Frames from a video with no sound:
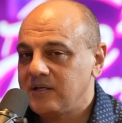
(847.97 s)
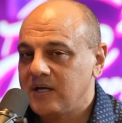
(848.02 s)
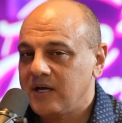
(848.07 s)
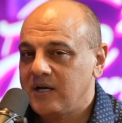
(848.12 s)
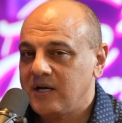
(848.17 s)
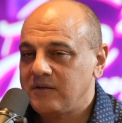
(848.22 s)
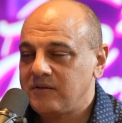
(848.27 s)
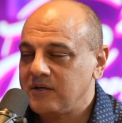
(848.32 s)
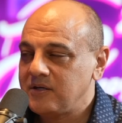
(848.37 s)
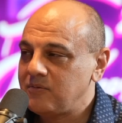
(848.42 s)
I
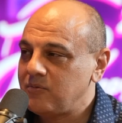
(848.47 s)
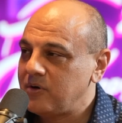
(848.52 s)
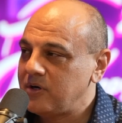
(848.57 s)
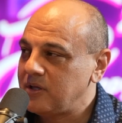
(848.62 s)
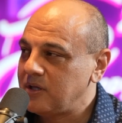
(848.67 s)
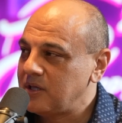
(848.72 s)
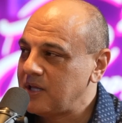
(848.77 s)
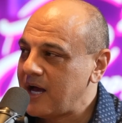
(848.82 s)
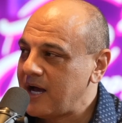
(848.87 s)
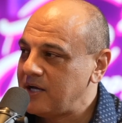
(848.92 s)
think one of the
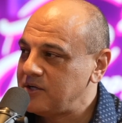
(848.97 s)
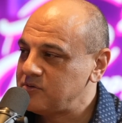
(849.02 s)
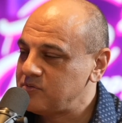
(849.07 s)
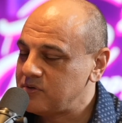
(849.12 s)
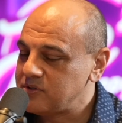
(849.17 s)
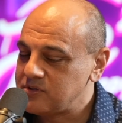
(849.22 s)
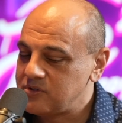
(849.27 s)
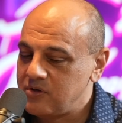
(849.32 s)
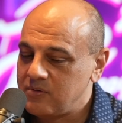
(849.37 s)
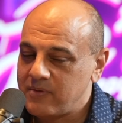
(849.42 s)
lines
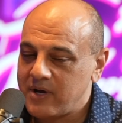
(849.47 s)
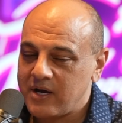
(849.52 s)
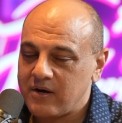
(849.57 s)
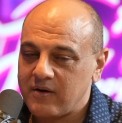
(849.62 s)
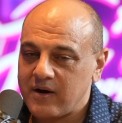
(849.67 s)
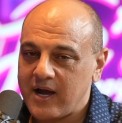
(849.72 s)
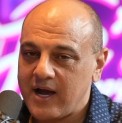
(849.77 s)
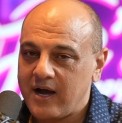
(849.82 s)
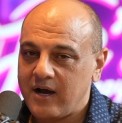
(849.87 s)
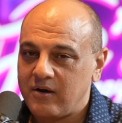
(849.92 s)
was, no matter
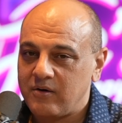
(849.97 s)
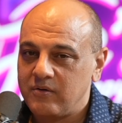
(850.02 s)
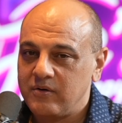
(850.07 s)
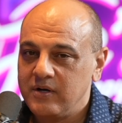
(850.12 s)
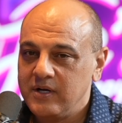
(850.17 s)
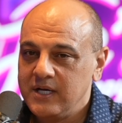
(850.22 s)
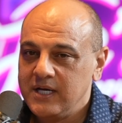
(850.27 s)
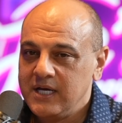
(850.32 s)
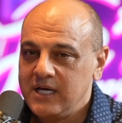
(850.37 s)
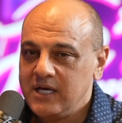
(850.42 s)
how
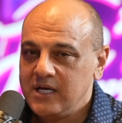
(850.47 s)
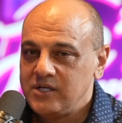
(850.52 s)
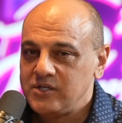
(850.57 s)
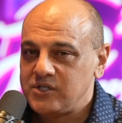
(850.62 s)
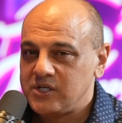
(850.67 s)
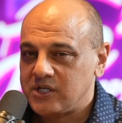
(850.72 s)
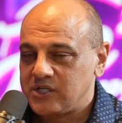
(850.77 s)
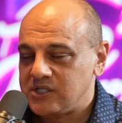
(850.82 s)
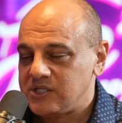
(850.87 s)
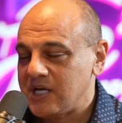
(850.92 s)

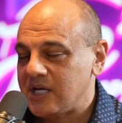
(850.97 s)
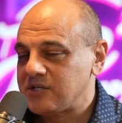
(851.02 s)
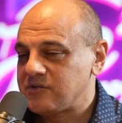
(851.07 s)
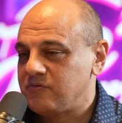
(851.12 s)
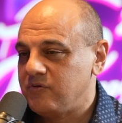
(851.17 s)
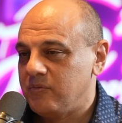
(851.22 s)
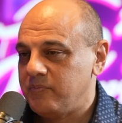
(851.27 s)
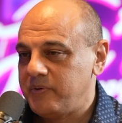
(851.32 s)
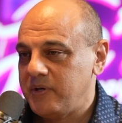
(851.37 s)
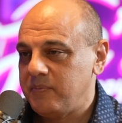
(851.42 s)

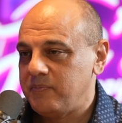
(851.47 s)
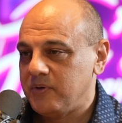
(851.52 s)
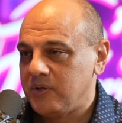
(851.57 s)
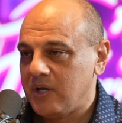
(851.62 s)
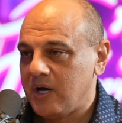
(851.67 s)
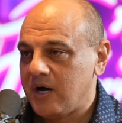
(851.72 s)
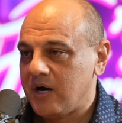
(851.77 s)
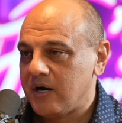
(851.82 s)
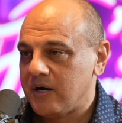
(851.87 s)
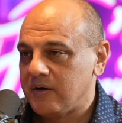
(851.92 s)
successful people
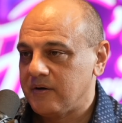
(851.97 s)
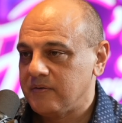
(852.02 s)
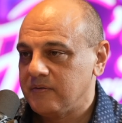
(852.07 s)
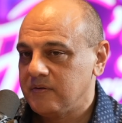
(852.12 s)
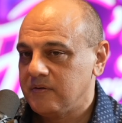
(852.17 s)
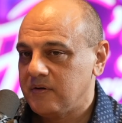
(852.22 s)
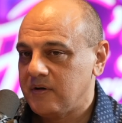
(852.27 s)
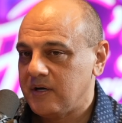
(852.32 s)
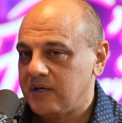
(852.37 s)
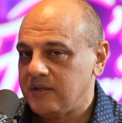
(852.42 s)
are,
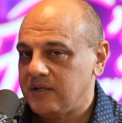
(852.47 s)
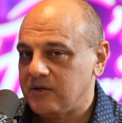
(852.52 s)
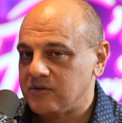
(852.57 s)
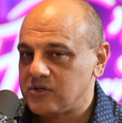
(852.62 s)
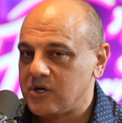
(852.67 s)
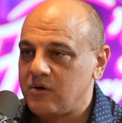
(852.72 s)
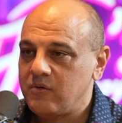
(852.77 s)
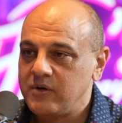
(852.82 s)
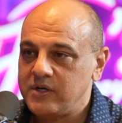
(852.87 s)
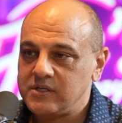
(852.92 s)
there's
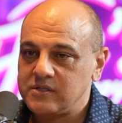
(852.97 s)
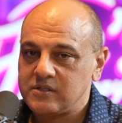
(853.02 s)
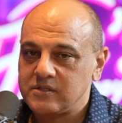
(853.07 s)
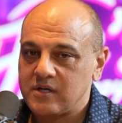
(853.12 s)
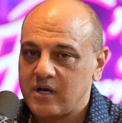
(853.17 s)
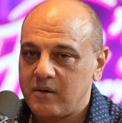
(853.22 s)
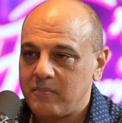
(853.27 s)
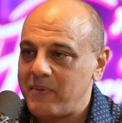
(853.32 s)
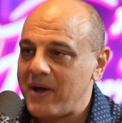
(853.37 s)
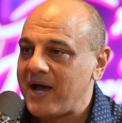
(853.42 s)
always
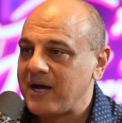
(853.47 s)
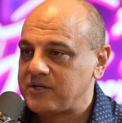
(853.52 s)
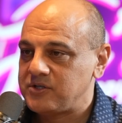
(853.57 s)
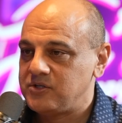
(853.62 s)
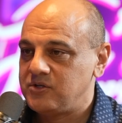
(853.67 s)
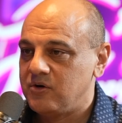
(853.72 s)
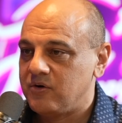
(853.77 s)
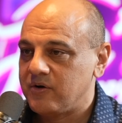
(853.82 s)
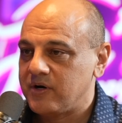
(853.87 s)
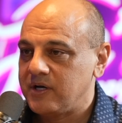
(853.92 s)
a
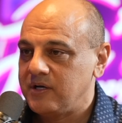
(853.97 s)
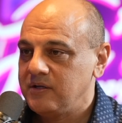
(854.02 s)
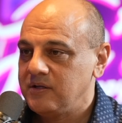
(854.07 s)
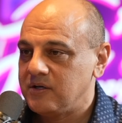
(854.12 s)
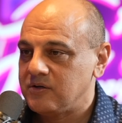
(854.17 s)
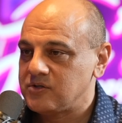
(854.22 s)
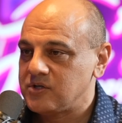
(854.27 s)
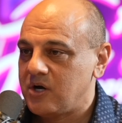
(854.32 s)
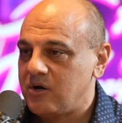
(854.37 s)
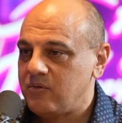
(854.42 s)
backstory.
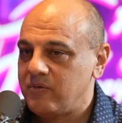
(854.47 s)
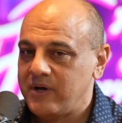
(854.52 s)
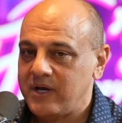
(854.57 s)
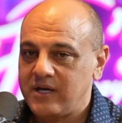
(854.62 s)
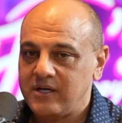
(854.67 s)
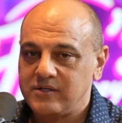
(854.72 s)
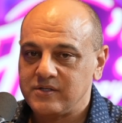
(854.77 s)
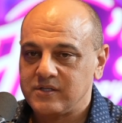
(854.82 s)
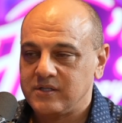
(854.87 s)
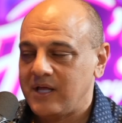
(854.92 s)
There's
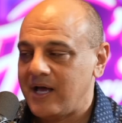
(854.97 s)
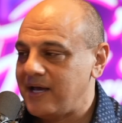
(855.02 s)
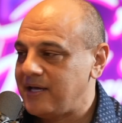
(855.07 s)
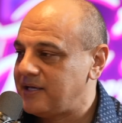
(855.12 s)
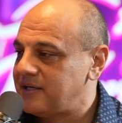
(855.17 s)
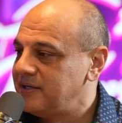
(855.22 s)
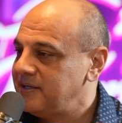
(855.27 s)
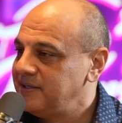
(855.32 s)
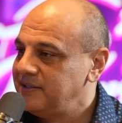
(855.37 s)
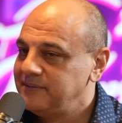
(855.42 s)
always
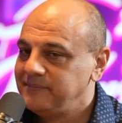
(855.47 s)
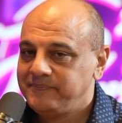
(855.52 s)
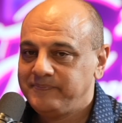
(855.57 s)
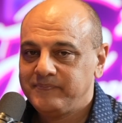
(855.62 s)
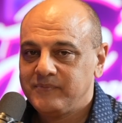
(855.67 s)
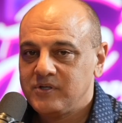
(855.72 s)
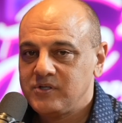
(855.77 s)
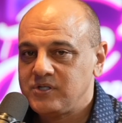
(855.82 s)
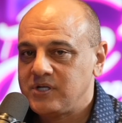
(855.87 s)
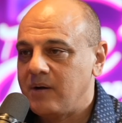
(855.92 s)
like
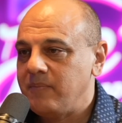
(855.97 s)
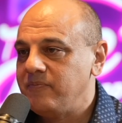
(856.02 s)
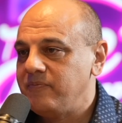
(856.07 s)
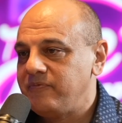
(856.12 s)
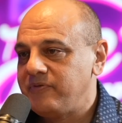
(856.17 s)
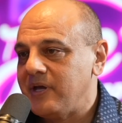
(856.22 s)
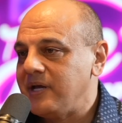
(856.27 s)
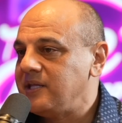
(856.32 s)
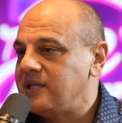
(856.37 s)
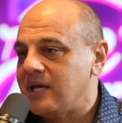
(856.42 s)

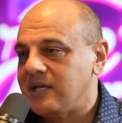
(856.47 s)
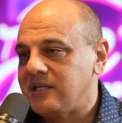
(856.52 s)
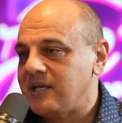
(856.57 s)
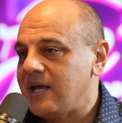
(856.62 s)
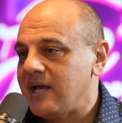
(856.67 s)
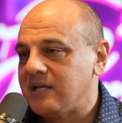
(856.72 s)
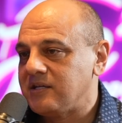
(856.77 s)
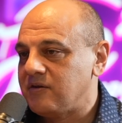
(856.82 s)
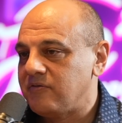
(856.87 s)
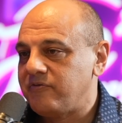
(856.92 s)
something that they
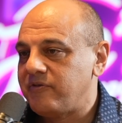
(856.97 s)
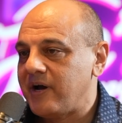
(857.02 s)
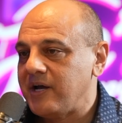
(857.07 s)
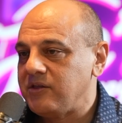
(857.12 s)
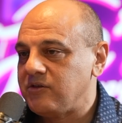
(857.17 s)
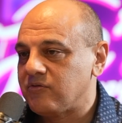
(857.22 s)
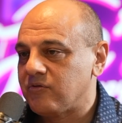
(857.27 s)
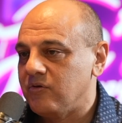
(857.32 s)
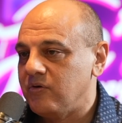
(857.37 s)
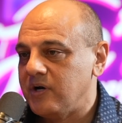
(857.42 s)
had to fight
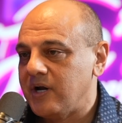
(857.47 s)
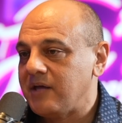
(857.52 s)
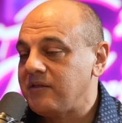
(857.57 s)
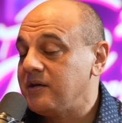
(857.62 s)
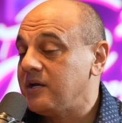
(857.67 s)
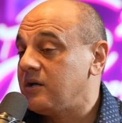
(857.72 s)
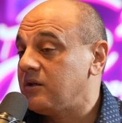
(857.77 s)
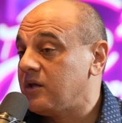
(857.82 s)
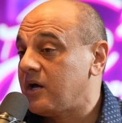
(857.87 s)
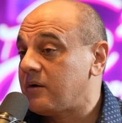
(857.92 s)
through. And I
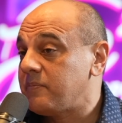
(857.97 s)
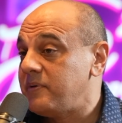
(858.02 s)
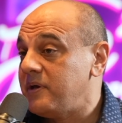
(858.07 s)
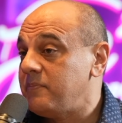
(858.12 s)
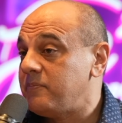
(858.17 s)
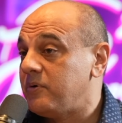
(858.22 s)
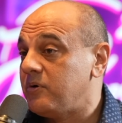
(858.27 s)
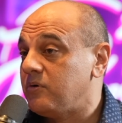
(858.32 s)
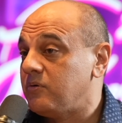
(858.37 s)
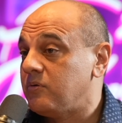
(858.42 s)
think a lot of
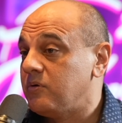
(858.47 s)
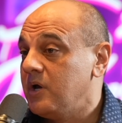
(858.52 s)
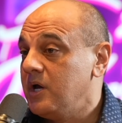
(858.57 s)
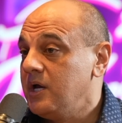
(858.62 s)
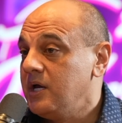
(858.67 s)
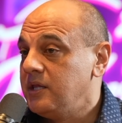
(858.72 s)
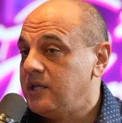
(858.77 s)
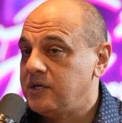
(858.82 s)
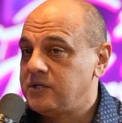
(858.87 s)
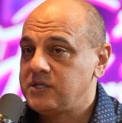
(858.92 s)
people,
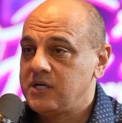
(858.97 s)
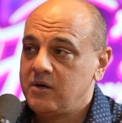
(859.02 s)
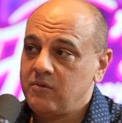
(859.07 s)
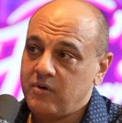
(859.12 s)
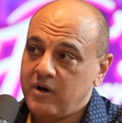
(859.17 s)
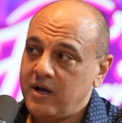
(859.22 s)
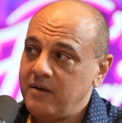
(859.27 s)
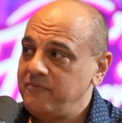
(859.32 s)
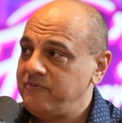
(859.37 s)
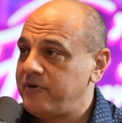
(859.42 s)
they say,
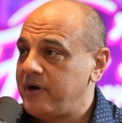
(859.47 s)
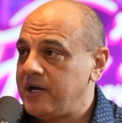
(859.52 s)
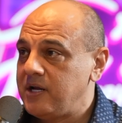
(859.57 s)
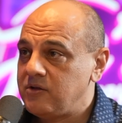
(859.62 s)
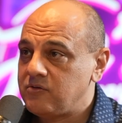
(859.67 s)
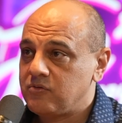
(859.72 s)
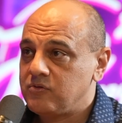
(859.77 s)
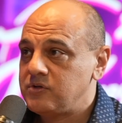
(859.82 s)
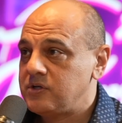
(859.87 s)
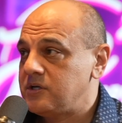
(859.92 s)
well, I'm fighting
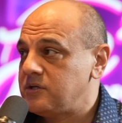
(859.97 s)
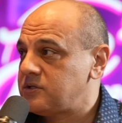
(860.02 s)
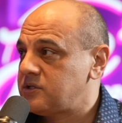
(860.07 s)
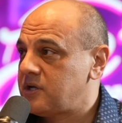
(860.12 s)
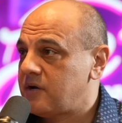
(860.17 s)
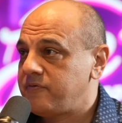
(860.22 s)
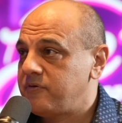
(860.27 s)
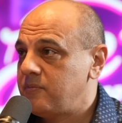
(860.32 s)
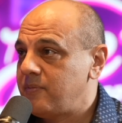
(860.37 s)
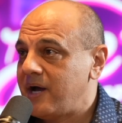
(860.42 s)
through this
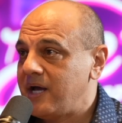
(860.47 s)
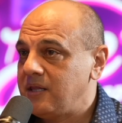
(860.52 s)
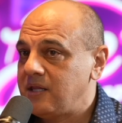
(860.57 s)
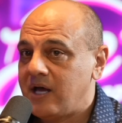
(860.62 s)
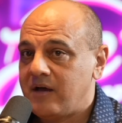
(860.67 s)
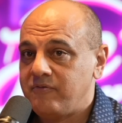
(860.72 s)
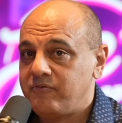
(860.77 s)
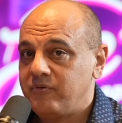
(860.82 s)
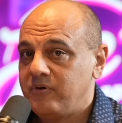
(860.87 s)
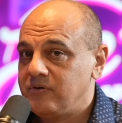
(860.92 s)
stuff in my
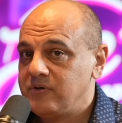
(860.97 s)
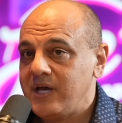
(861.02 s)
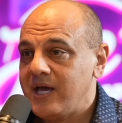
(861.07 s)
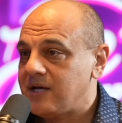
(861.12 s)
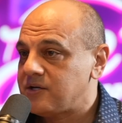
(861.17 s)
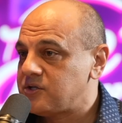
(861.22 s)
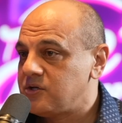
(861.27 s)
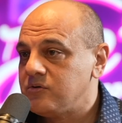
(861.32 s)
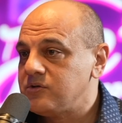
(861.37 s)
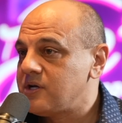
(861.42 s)
life. Well, yeah,
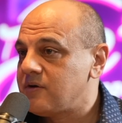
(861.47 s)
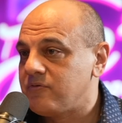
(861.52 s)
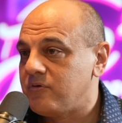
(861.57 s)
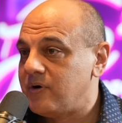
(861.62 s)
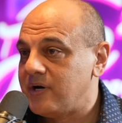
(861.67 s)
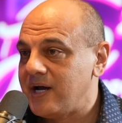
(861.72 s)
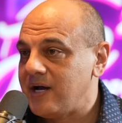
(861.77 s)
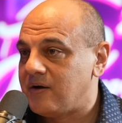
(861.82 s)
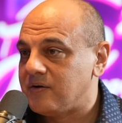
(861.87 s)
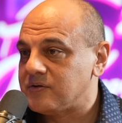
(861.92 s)
so is everyone
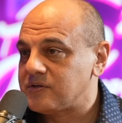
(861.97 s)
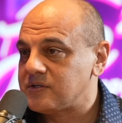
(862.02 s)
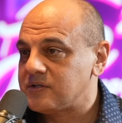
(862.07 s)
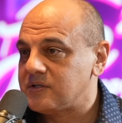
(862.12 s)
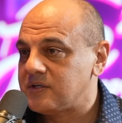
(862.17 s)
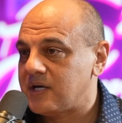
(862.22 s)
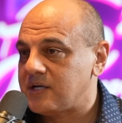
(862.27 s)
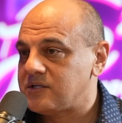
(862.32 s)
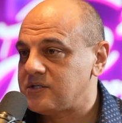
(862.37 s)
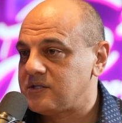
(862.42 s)
else.
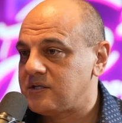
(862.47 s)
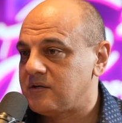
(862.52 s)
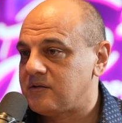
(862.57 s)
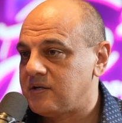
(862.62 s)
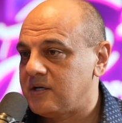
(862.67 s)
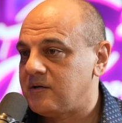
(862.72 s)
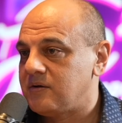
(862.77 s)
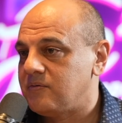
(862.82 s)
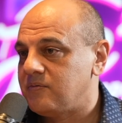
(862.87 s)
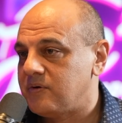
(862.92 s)
That's the
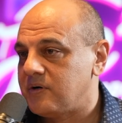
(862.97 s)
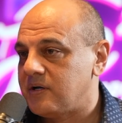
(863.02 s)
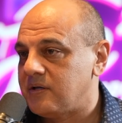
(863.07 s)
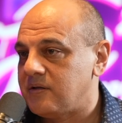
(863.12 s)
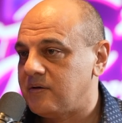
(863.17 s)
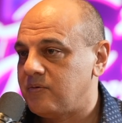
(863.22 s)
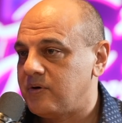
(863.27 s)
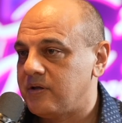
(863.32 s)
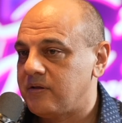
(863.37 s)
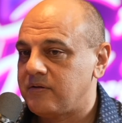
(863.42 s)
thing. One
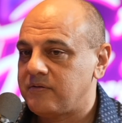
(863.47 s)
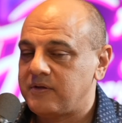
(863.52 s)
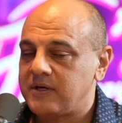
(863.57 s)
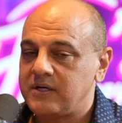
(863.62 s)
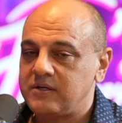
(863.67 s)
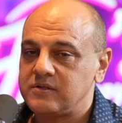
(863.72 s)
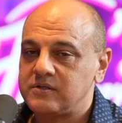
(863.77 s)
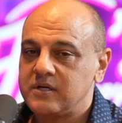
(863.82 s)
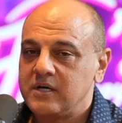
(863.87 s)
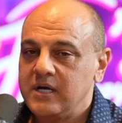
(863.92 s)
of the
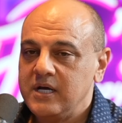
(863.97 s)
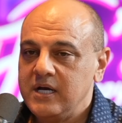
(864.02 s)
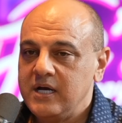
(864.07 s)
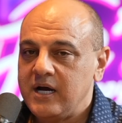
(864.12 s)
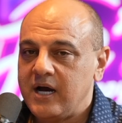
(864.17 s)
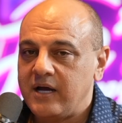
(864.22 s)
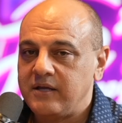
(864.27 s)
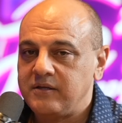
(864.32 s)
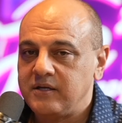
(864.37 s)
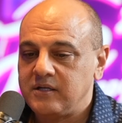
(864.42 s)
things
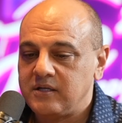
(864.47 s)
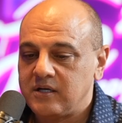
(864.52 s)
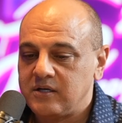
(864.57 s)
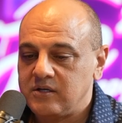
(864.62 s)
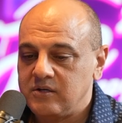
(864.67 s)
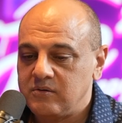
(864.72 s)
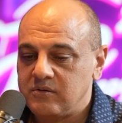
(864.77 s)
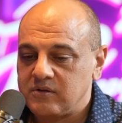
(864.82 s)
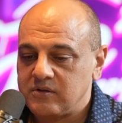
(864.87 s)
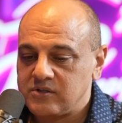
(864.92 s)
I think that
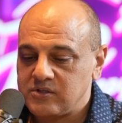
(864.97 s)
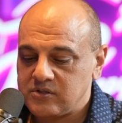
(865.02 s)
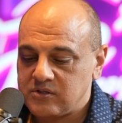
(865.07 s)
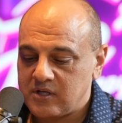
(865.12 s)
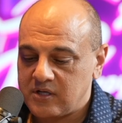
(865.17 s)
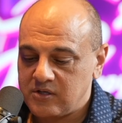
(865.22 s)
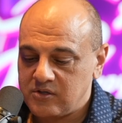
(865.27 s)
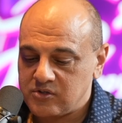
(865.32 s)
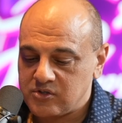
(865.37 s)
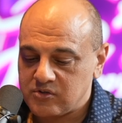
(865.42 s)

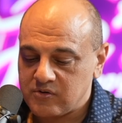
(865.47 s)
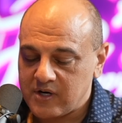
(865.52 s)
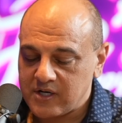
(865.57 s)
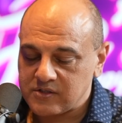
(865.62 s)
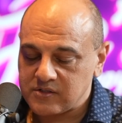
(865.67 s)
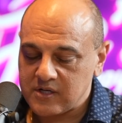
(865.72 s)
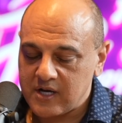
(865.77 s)
you stress.